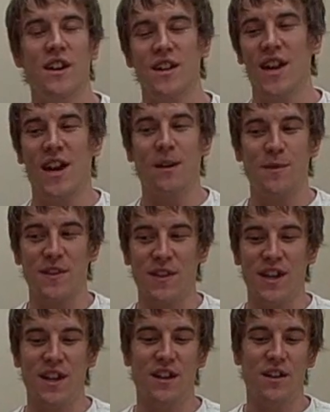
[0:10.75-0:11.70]

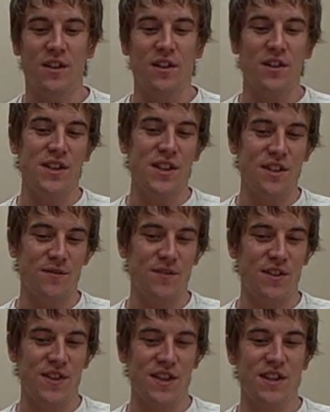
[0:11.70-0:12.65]
encapsulate all the
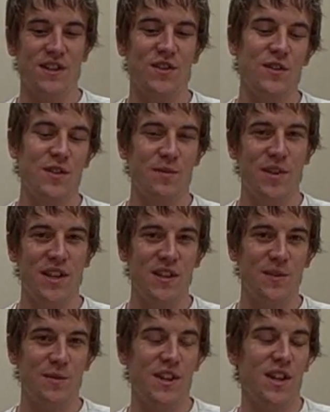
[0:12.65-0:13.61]
differences, or as
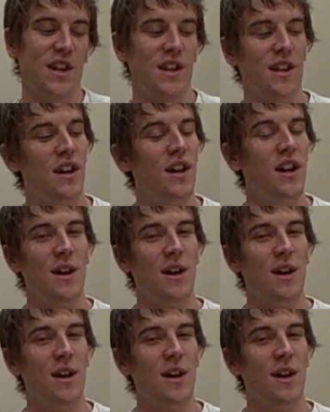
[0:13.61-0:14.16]
many as we can.